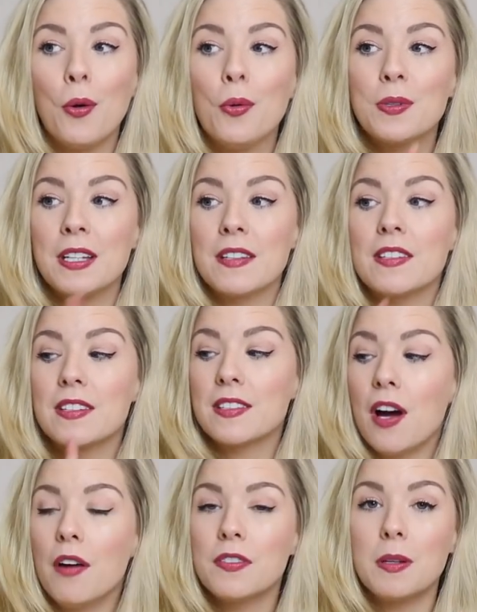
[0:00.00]
haul since the
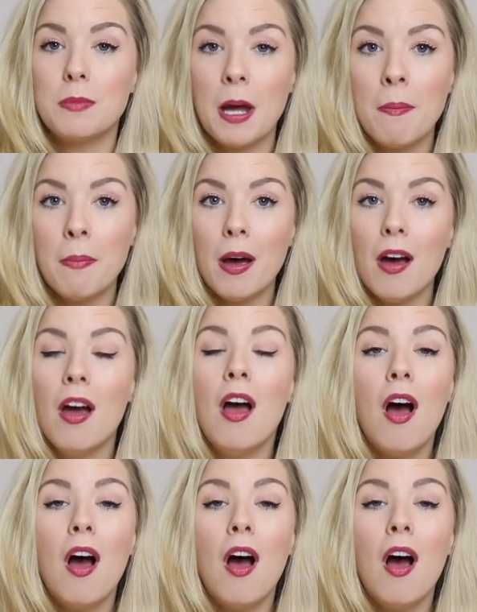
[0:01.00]
start of September,